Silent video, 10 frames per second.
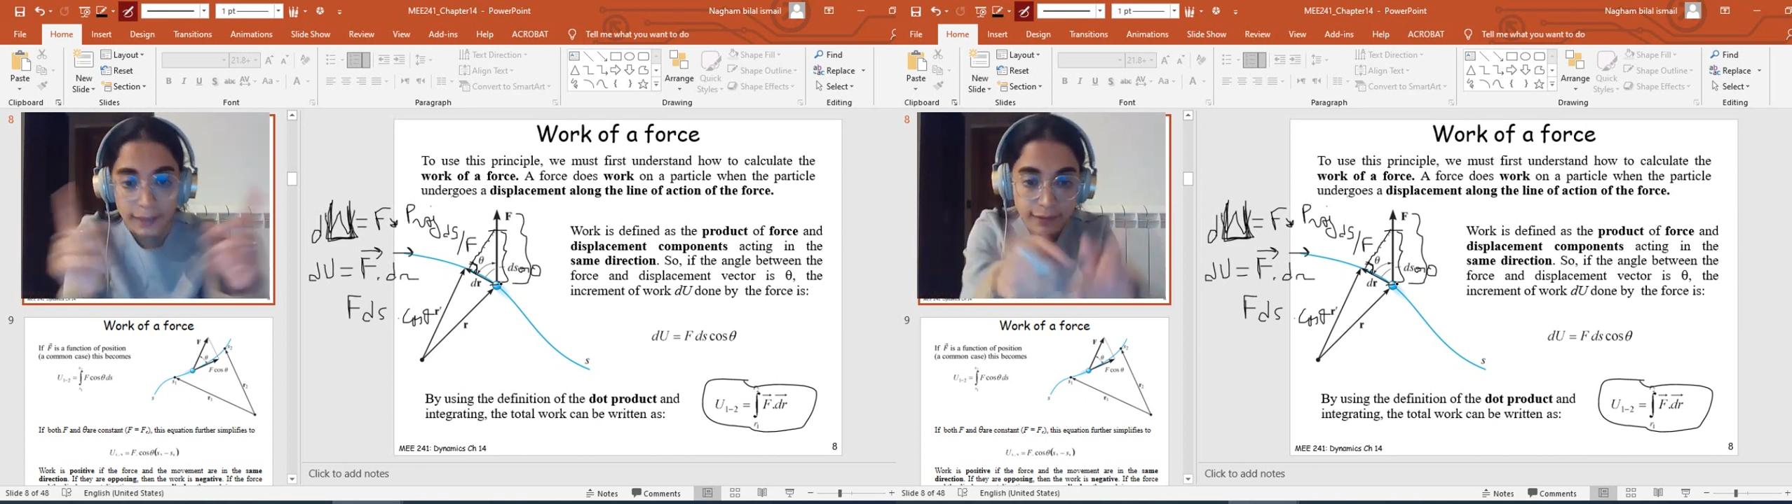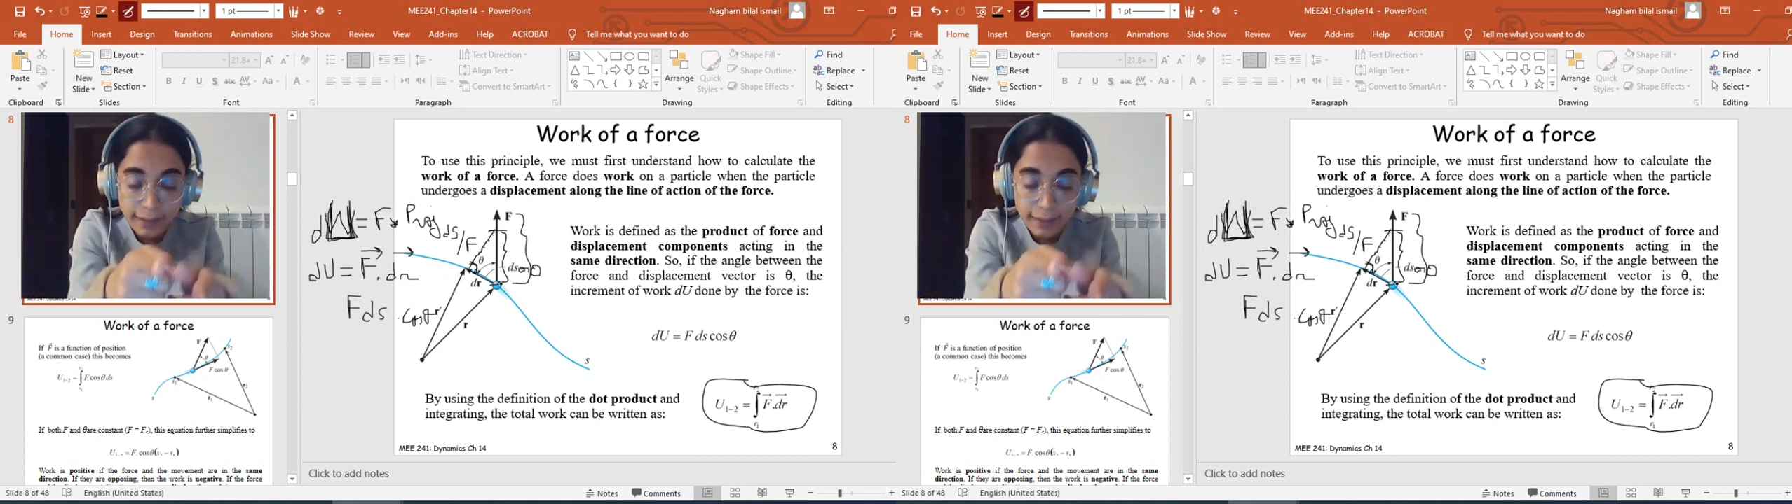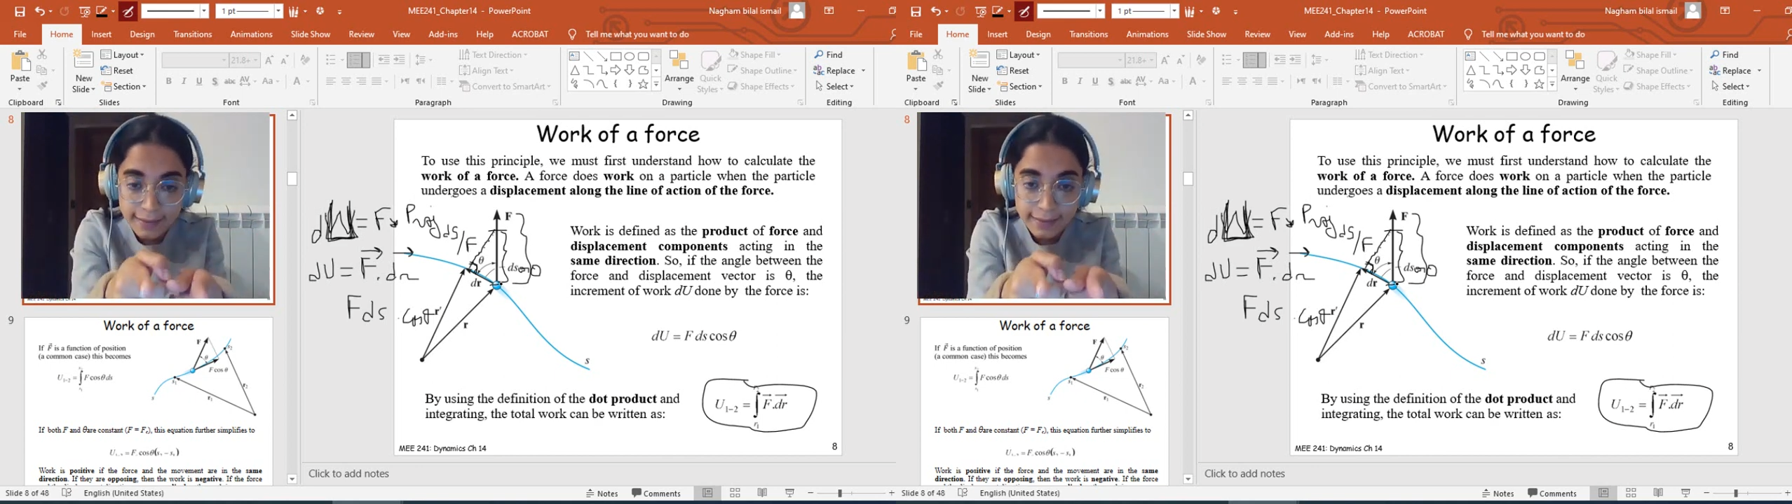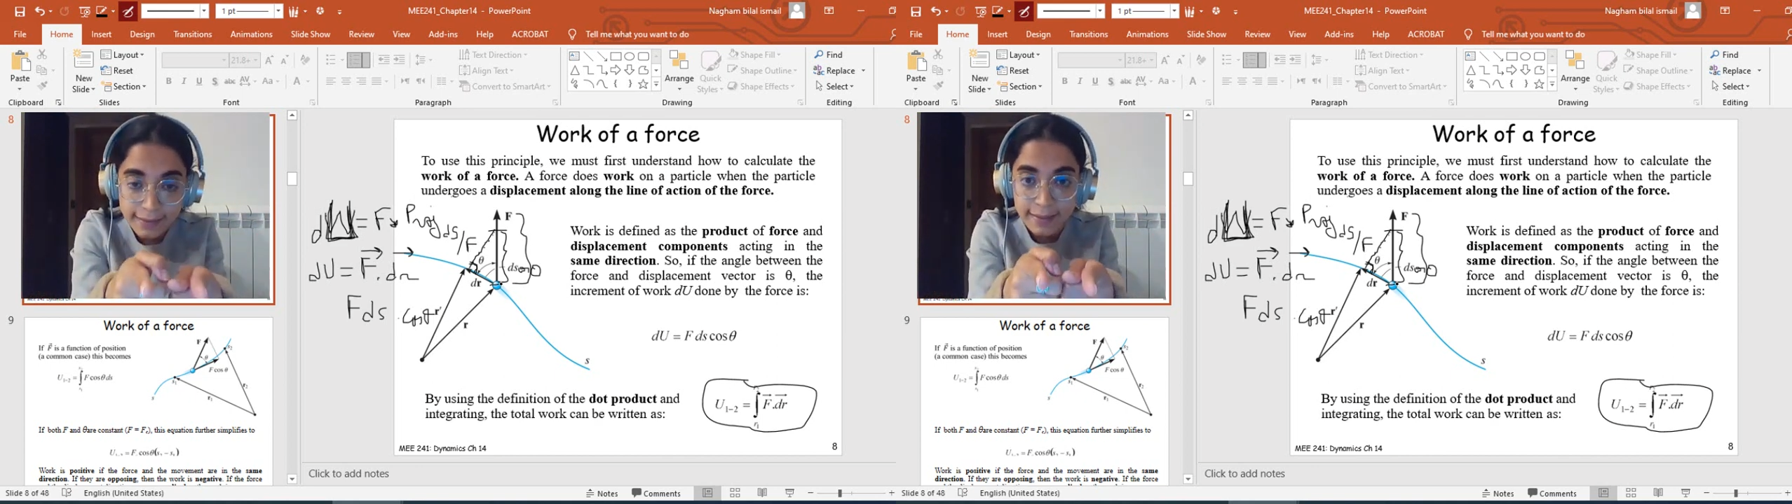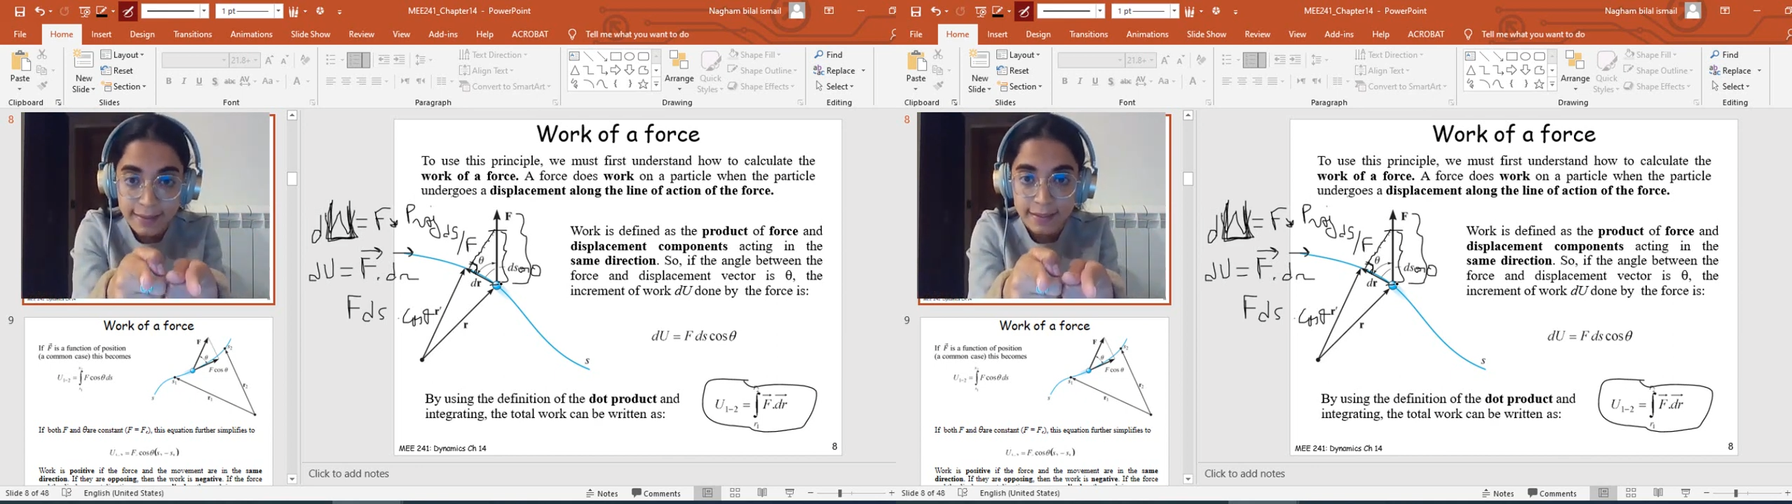And you can
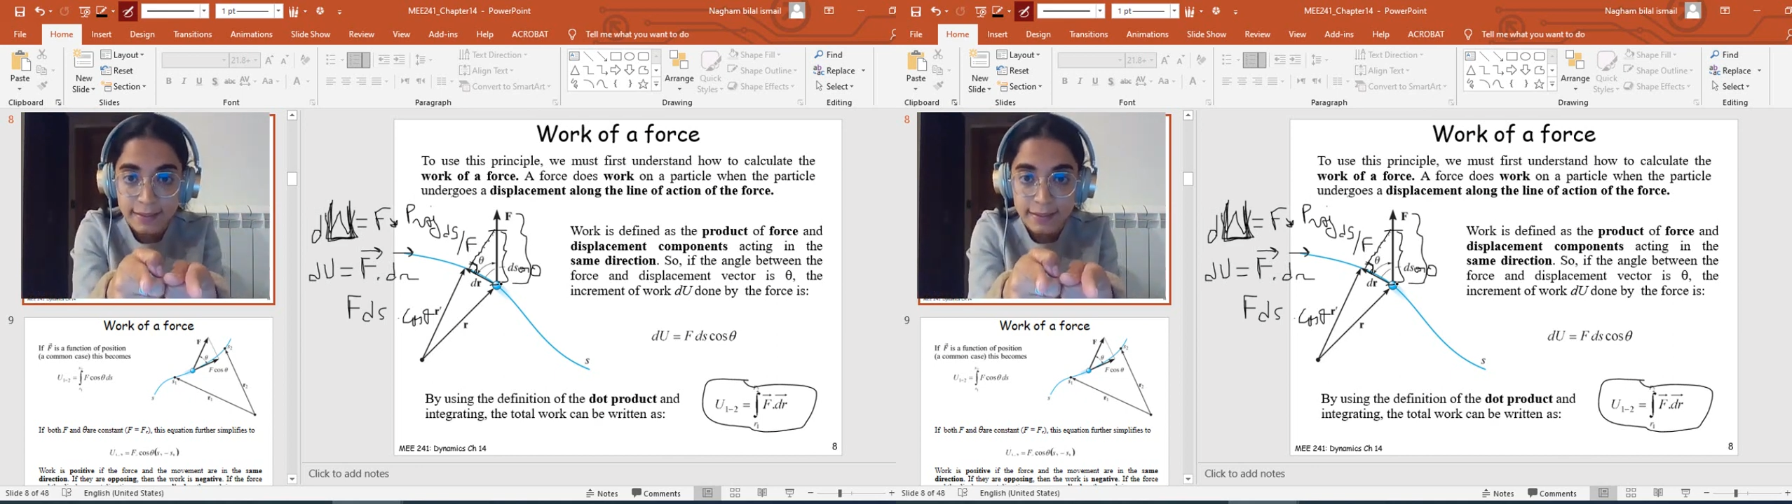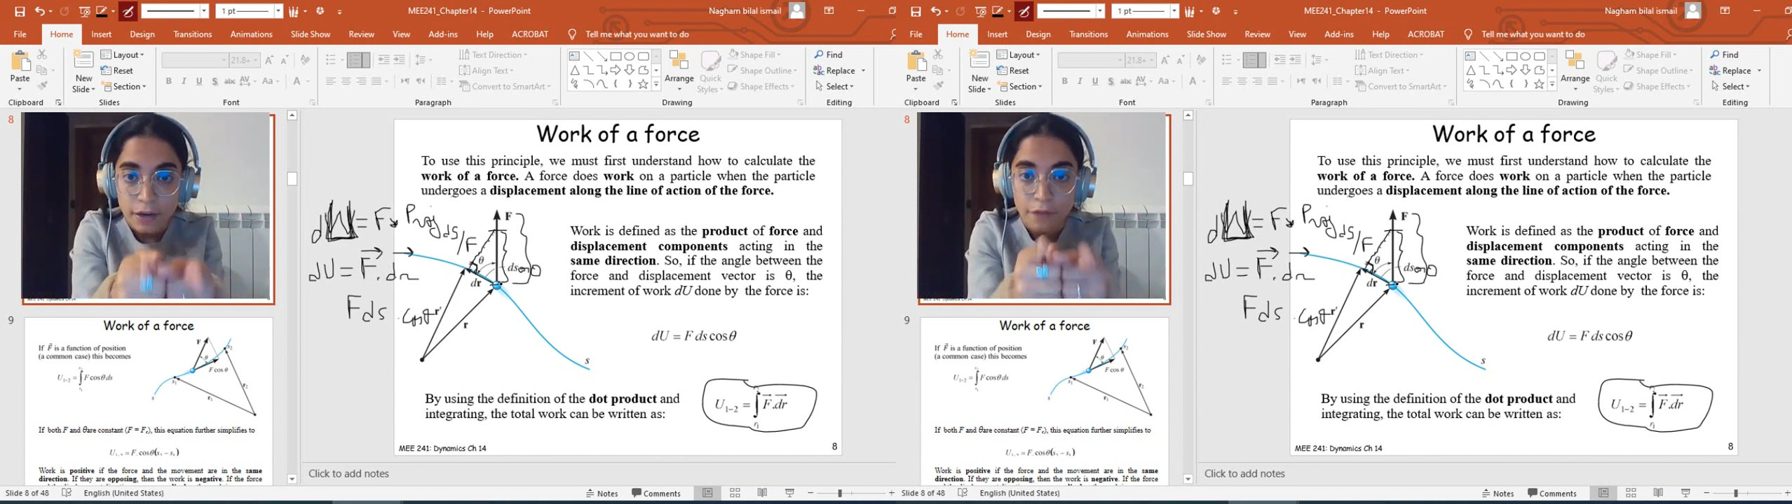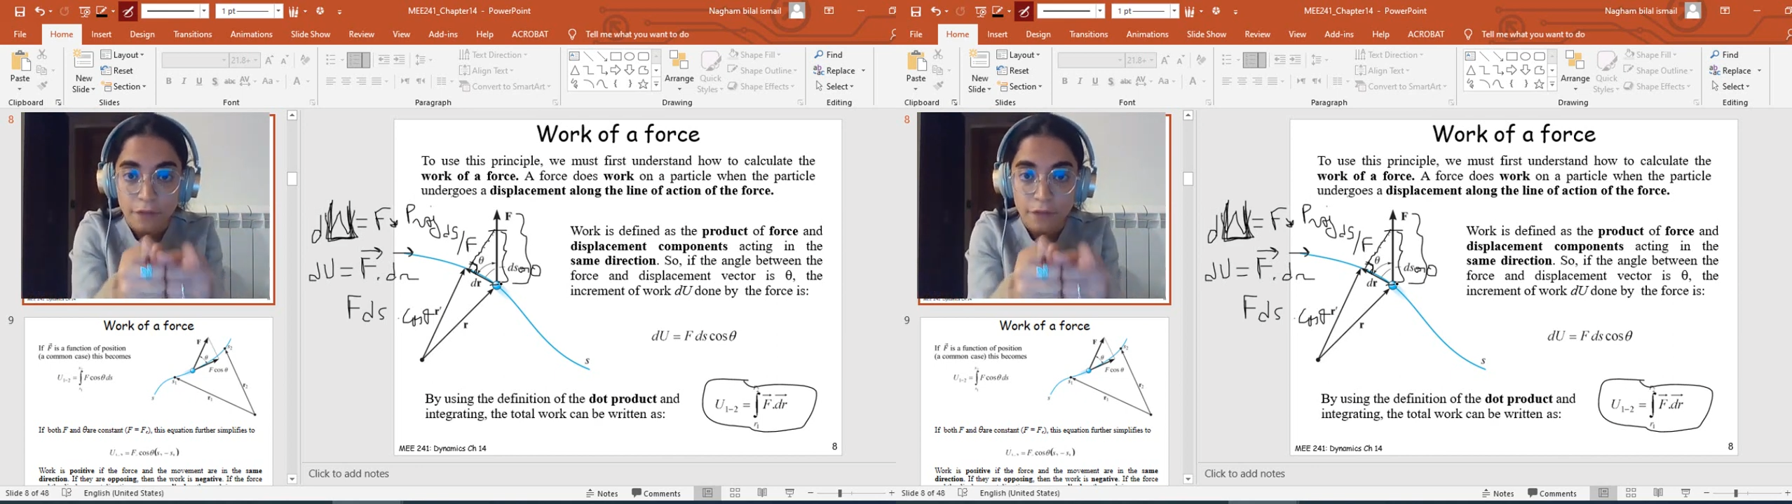see this